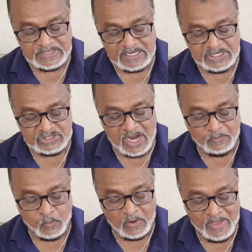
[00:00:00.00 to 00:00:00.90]
passenger
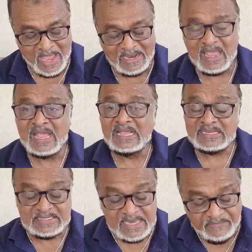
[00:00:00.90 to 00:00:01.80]
type where we had
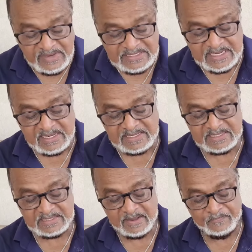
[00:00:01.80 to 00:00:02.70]
seven
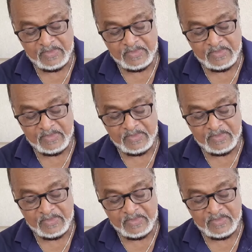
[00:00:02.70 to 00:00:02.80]
seats.